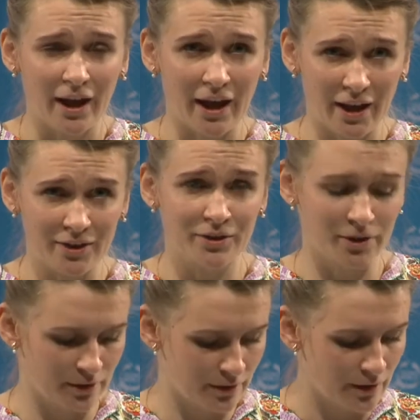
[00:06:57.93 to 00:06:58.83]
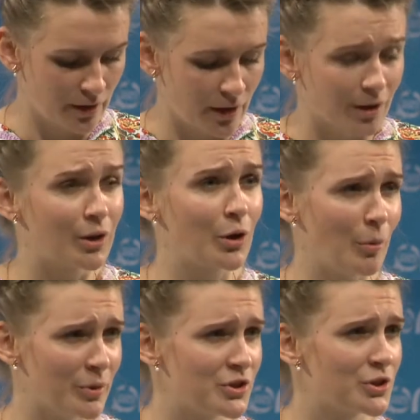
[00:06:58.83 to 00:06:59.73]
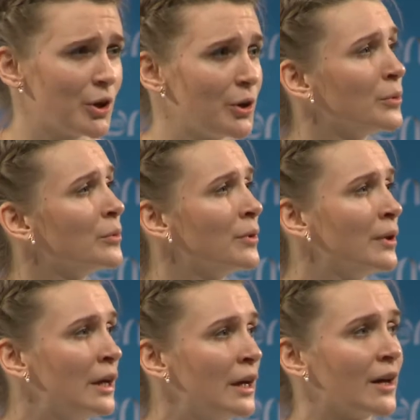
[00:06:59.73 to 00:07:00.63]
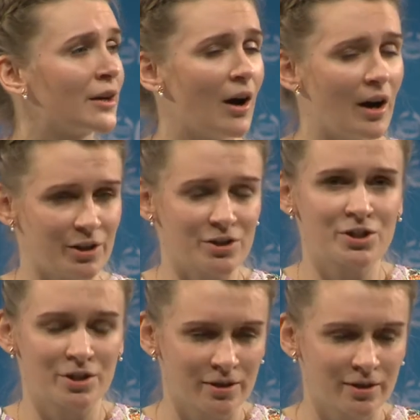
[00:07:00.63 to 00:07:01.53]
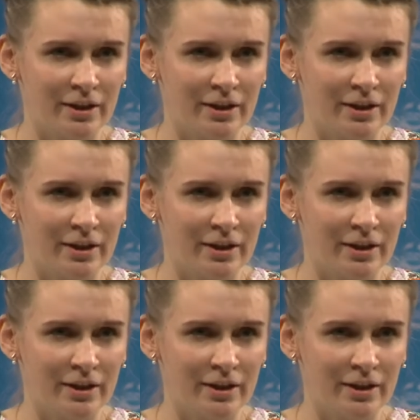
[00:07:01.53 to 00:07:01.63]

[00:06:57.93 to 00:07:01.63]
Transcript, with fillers: Anger, common sorrow, courage,